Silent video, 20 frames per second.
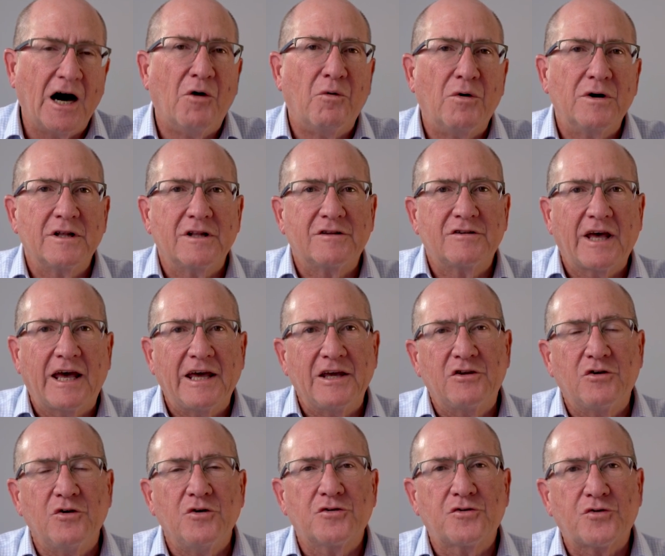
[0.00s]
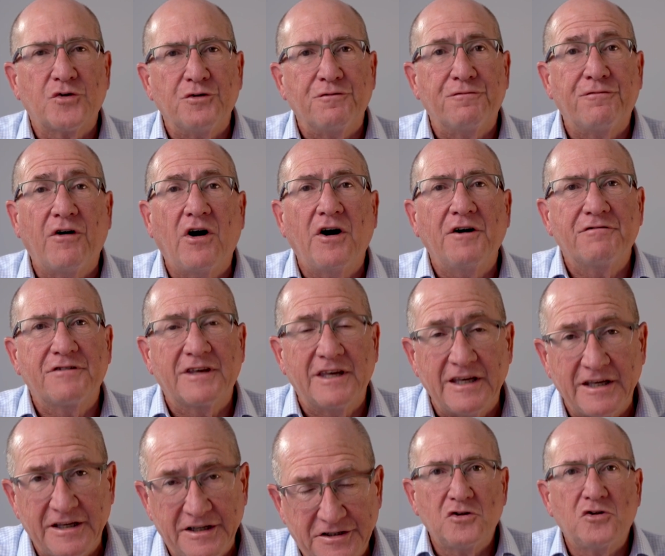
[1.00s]
want to take you through 5
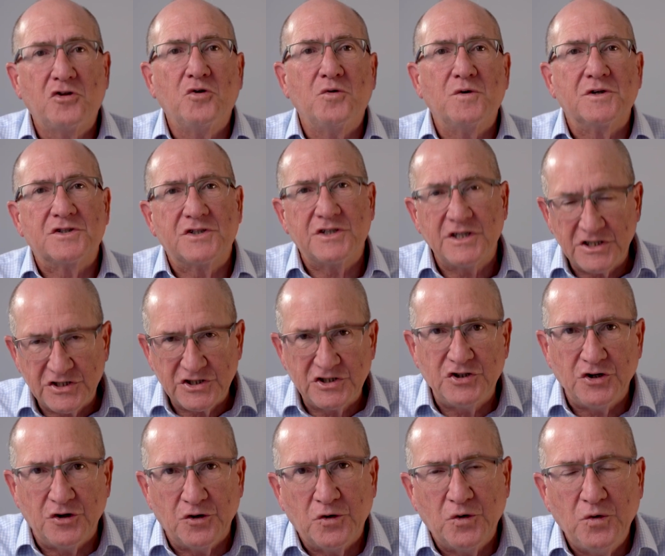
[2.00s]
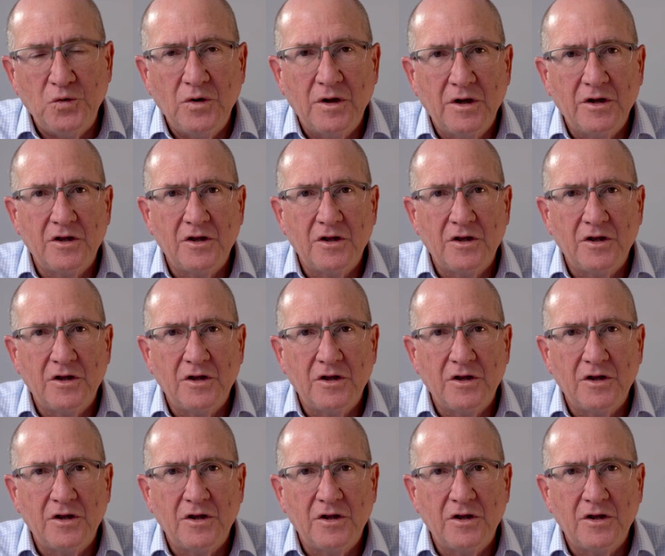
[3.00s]
keys to assist you